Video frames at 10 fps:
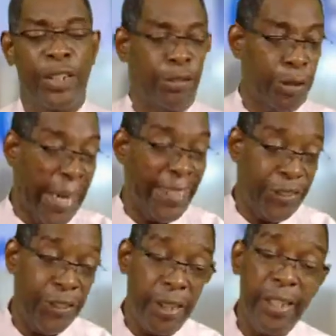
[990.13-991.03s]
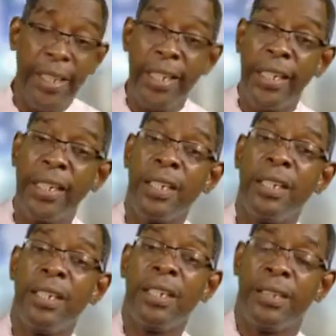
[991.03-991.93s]
gradually
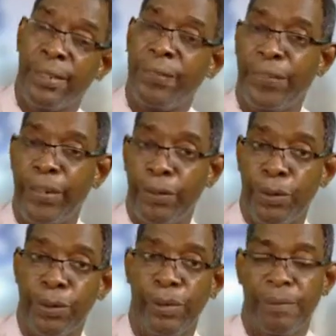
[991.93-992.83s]
to Pharaoh.